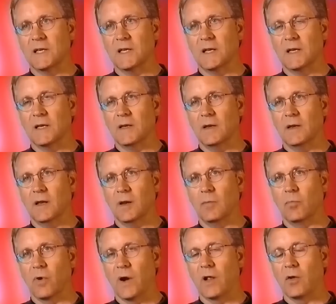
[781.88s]
and
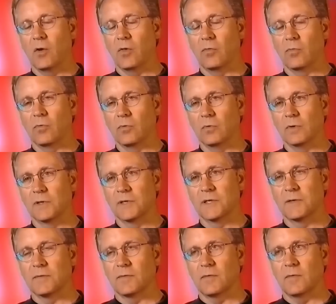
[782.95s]
break all the
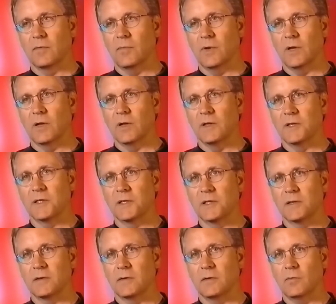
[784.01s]
rules because
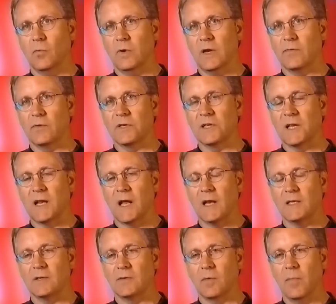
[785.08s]
we never set out
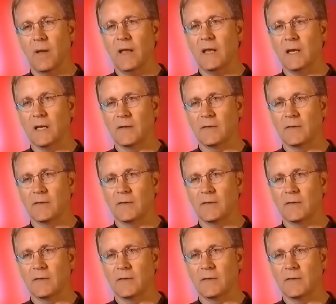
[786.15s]
to obey any of